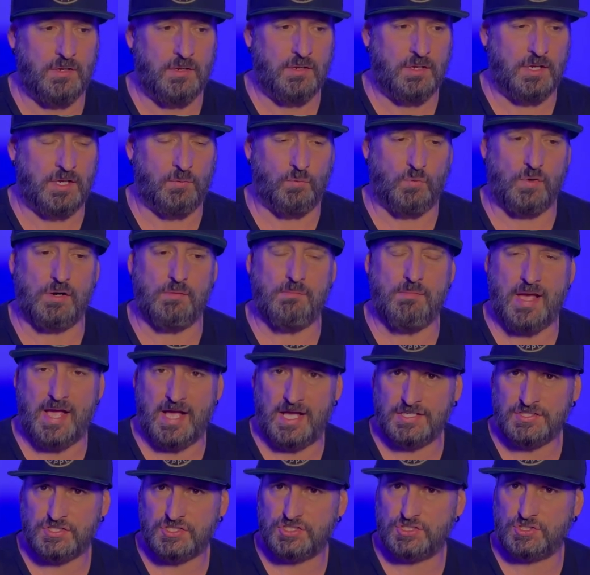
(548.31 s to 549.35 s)
and wear
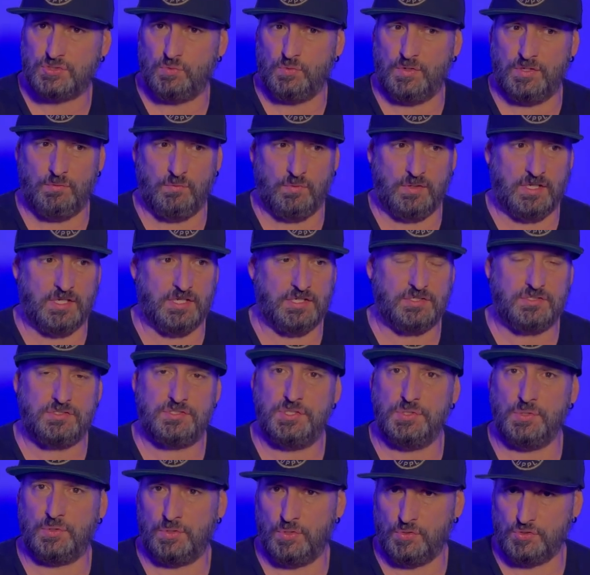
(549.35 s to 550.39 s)
masks when we get too
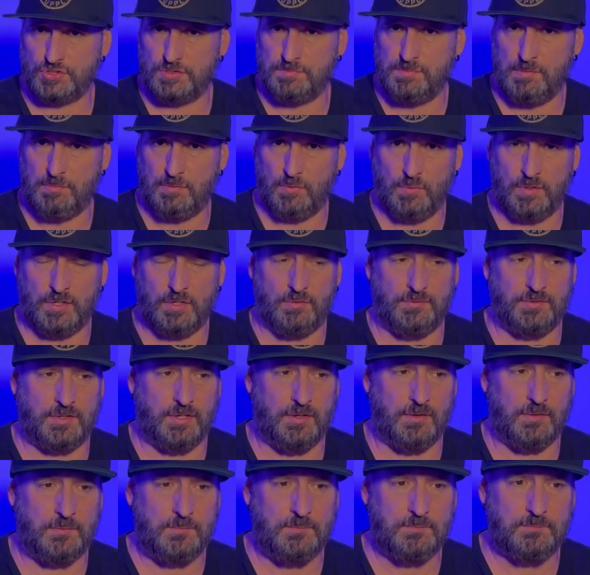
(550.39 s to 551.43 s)
close to people we don't know,